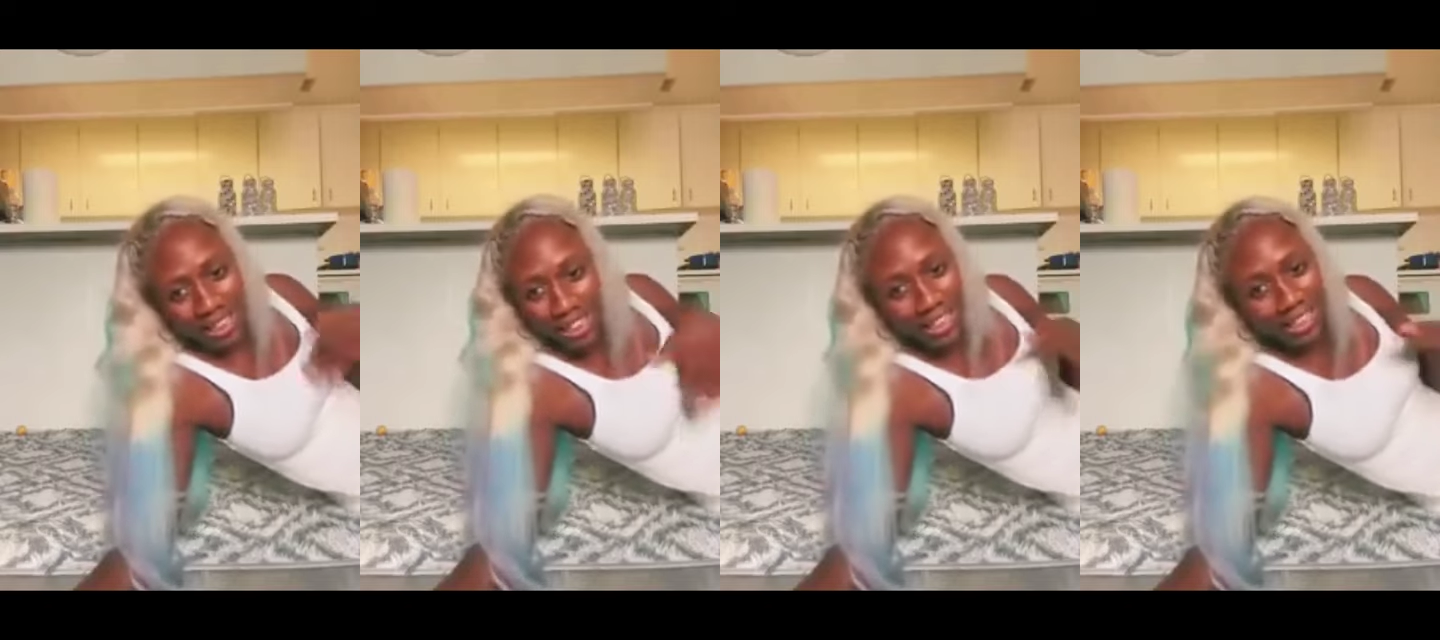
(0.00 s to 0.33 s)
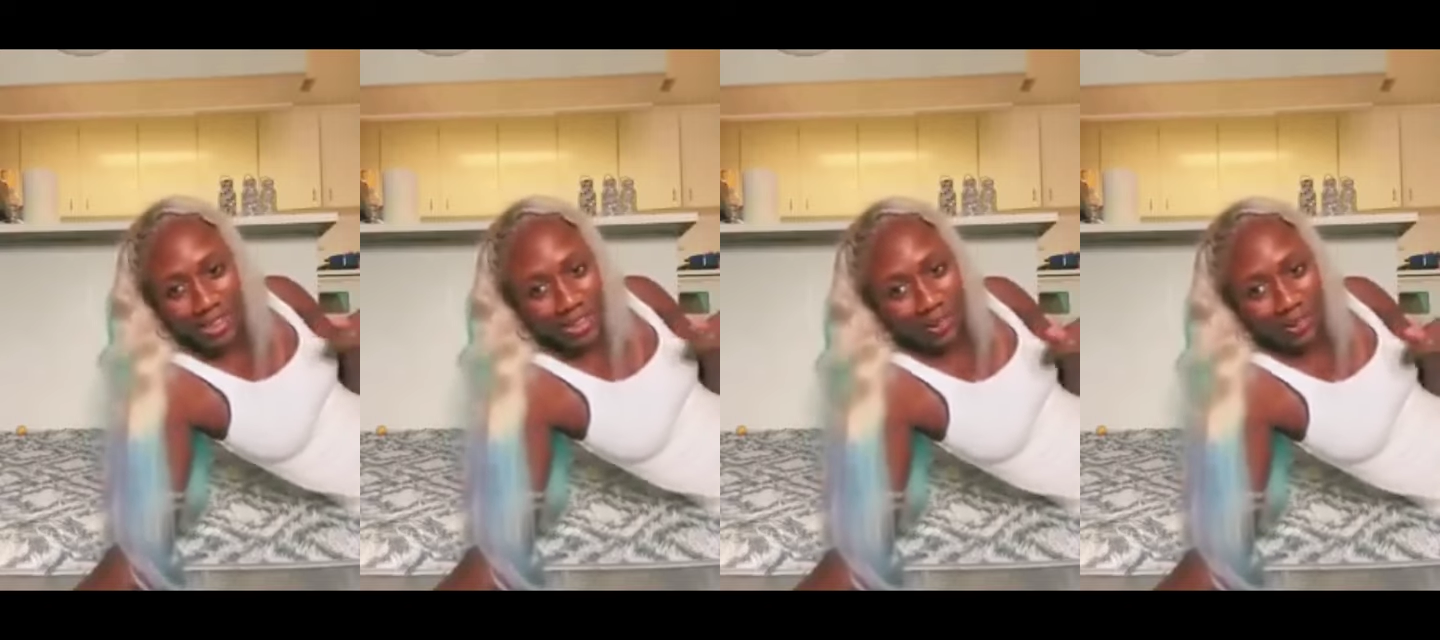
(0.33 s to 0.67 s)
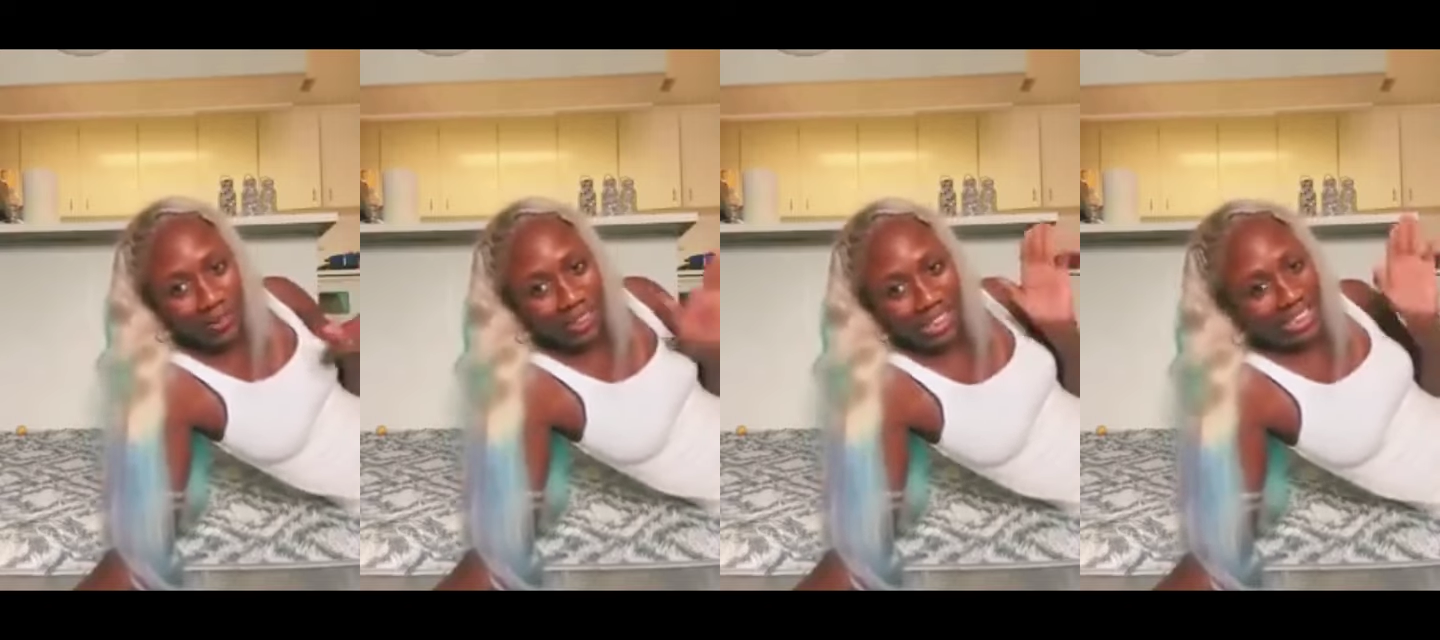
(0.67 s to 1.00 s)
They're
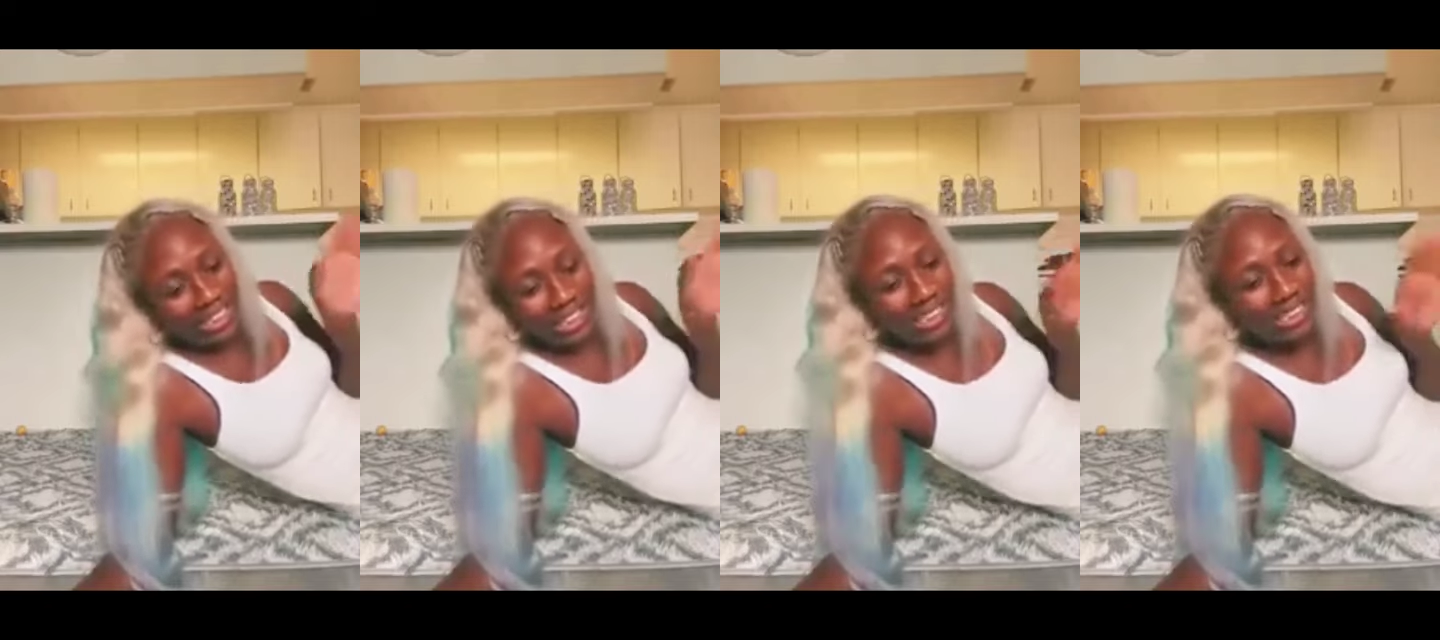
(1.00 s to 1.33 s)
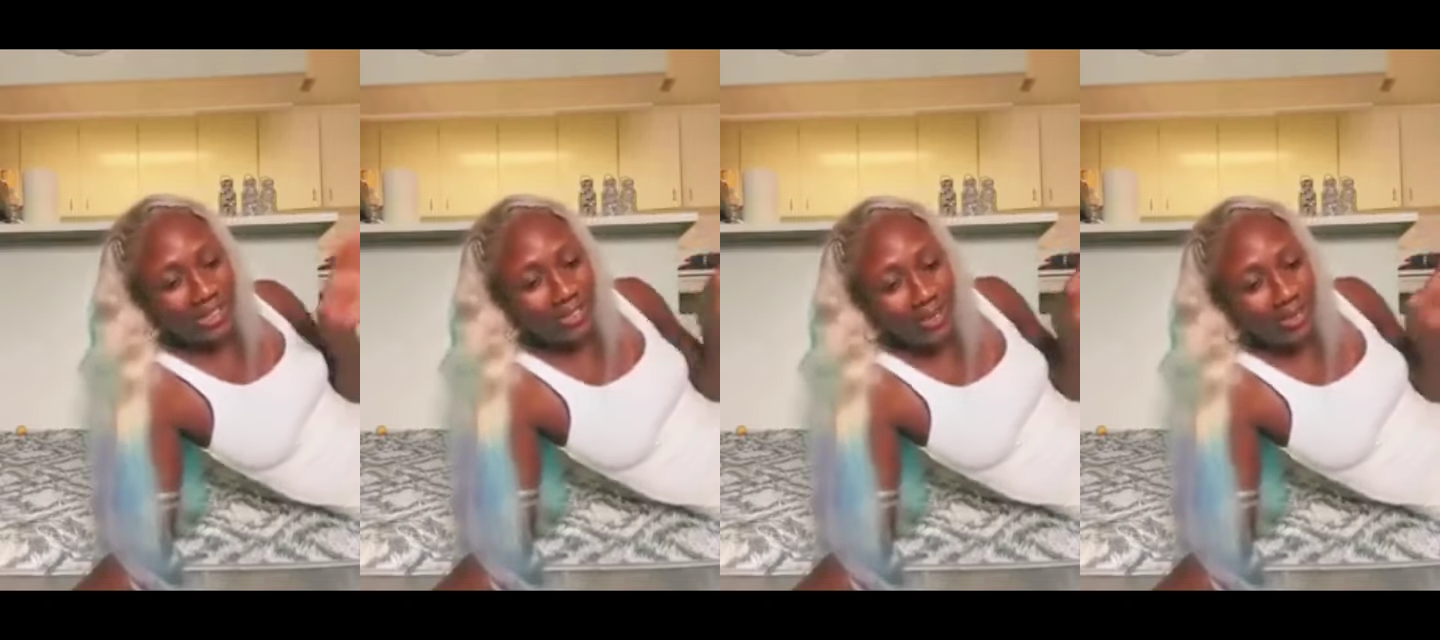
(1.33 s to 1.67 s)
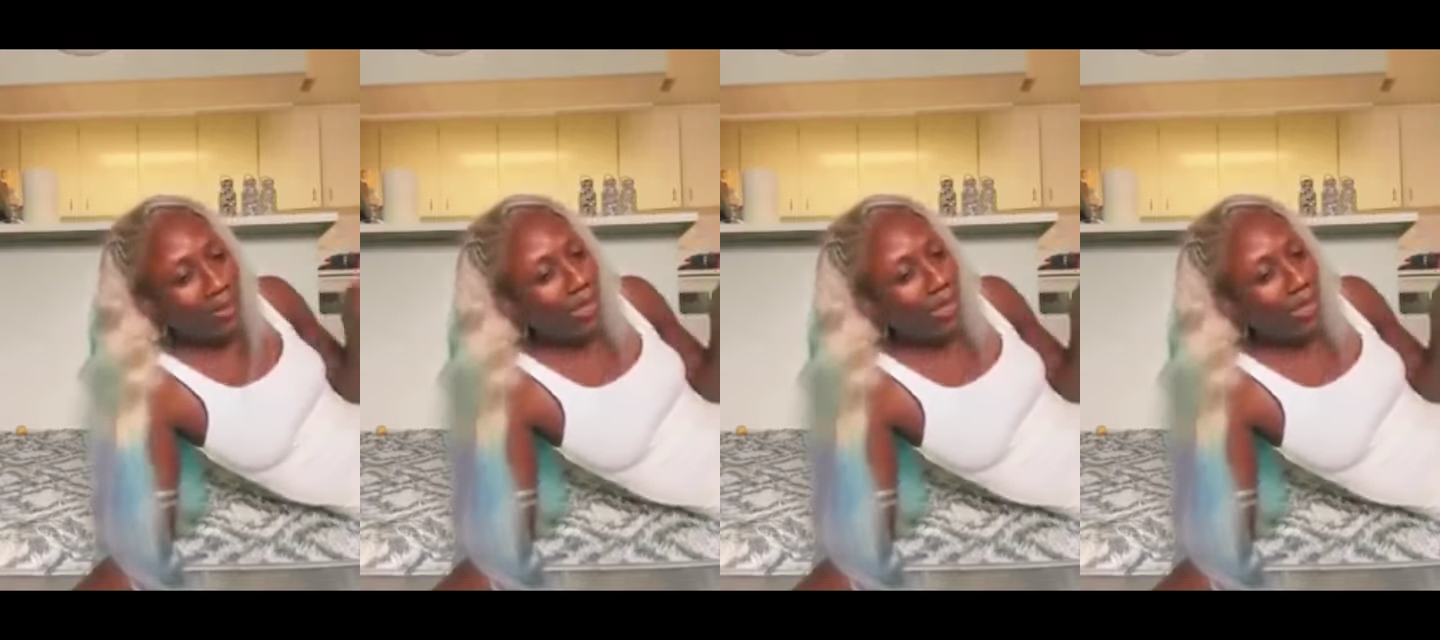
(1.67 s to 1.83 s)
enjoying me like this. They don't want